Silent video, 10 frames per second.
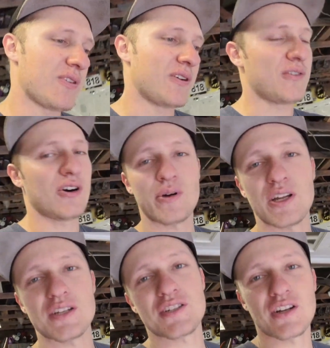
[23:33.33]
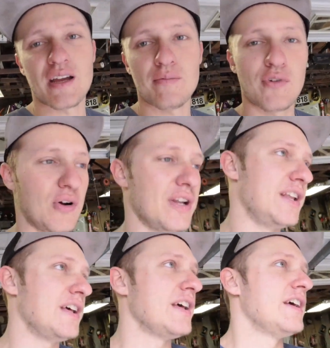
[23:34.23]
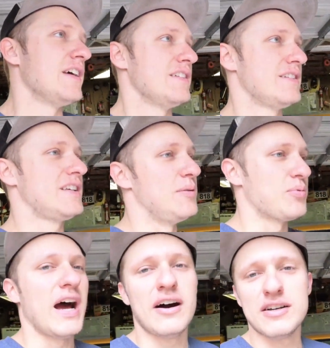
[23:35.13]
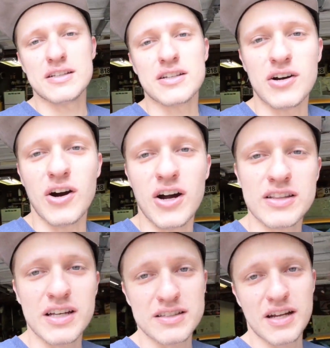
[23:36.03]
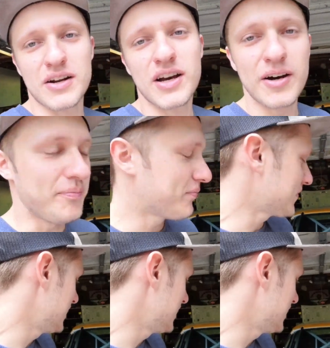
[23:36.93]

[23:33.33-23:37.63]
if you don't follow me on Instagram, voted to keep rallying the car and like tear it up,